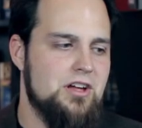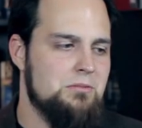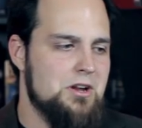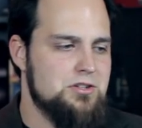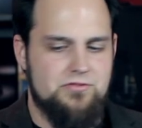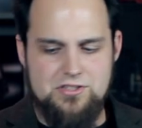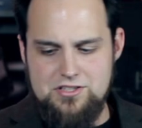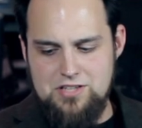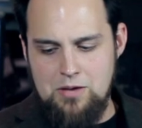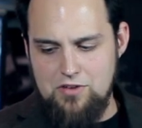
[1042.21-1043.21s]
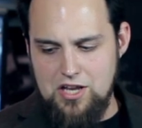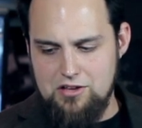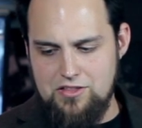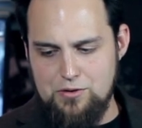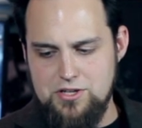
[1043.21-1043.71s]
I'm not sure if it's the same
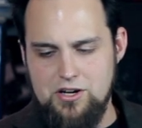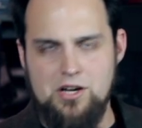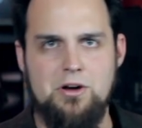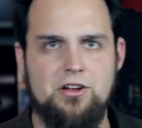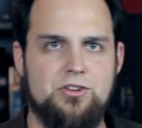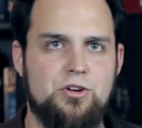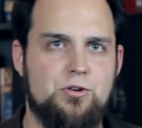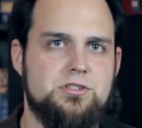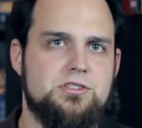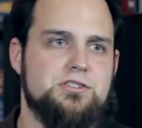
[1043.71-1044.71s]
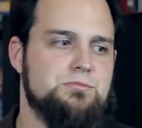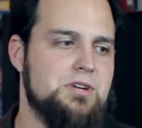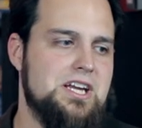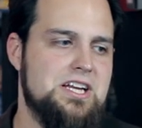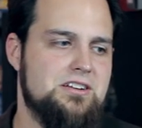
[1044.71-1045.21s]
video that they were talking about on Yolked this
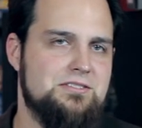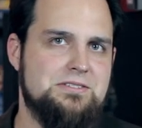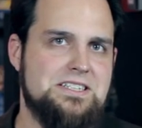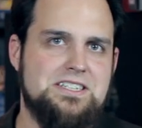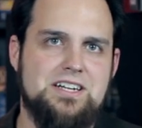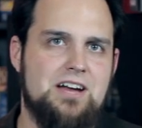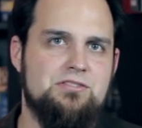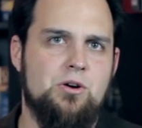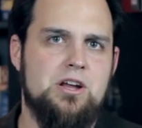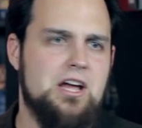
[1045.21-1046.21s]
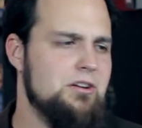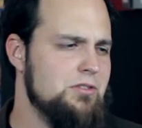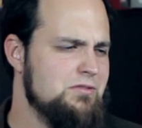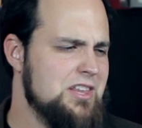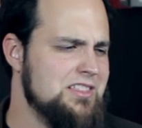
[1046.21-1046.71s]
week. I have no idea. I
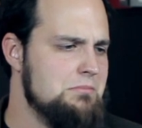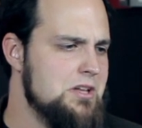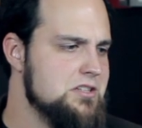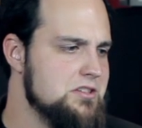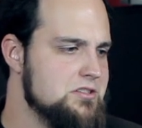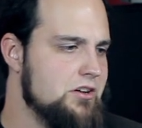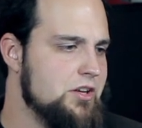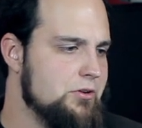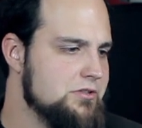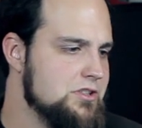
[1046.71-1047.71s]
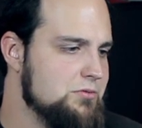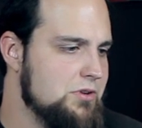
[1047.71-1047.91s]
don't even think they mentioned this on Yolk this